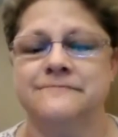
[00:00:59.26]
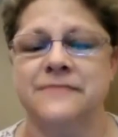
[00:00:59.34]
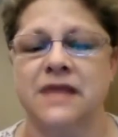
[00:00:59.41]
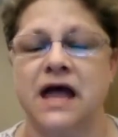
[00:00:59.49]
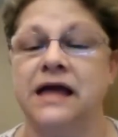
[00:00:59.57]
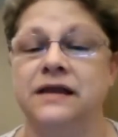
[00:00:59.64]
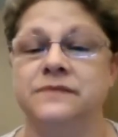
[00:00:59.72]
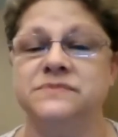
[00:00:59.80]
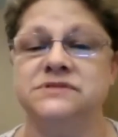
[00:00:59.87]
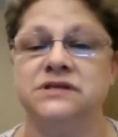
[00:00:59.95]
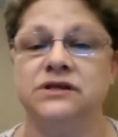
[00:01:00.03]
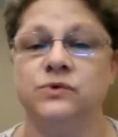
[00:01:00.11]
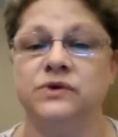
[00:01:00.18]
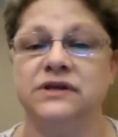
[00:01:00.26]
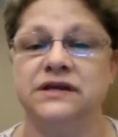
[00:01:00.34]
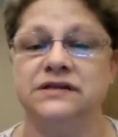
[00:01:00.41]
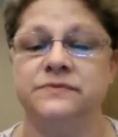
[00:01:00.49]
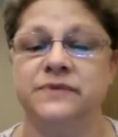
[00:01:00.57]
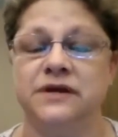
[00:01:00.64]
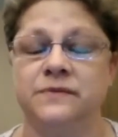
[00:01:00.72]
items that you would
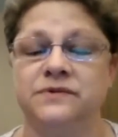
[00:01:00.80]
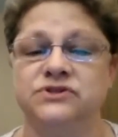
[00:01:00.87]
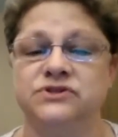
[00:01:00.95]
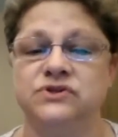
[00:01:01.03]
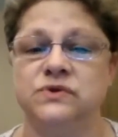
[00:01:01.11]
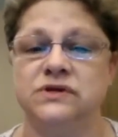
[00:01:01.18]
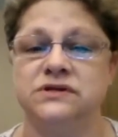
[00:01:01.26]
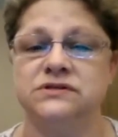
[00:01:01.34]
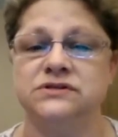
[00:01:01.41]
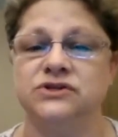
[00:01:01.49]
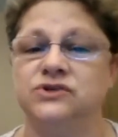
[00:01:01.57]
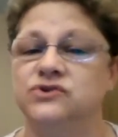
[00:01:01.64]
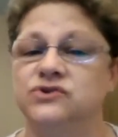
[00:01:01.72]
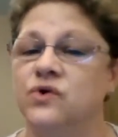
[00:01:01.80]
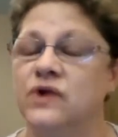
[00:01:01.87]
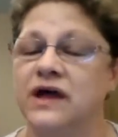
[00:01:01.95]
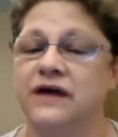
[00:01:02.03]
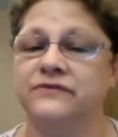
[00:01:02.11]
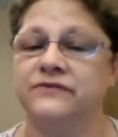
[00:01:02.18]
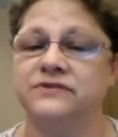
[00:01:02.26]
need to be able to do this. You
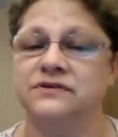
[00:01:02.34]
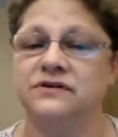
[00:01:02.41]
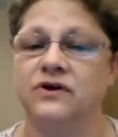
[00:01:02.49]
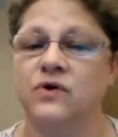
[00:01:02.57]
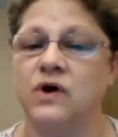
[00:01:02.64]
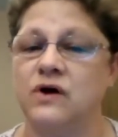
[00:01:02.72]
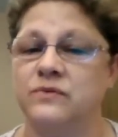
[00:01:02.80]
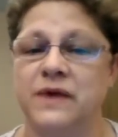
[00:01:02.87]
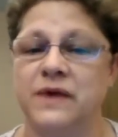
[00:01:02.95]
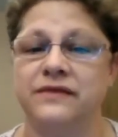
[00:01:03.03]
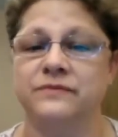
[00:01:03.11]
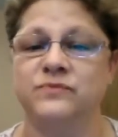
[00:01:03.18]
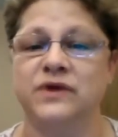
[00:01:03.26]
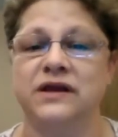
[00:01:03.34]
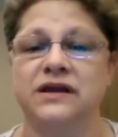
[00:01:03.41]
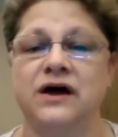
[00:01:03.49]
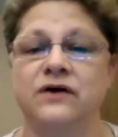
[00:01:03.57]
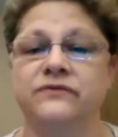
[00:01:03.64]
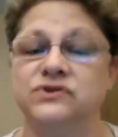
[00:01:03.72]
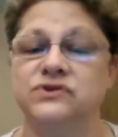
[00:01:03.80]
don't have to go out and buy them right
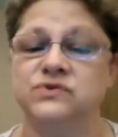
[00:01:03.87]
now. If you just